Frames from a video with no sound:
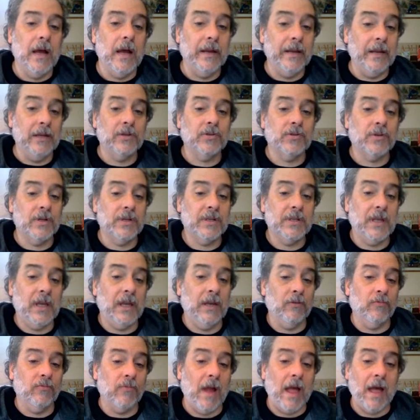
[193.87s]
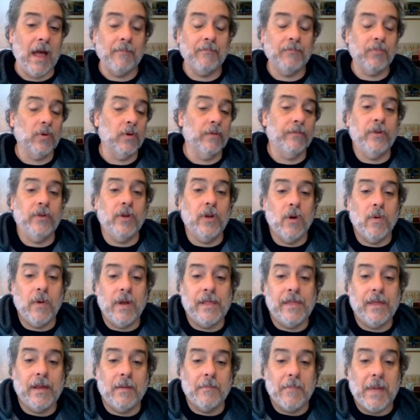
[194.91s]
an interest in rap or if you know
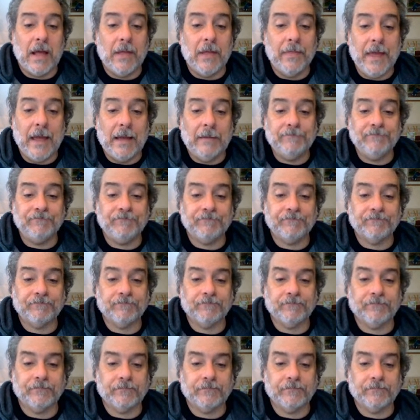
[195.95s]
anything about that.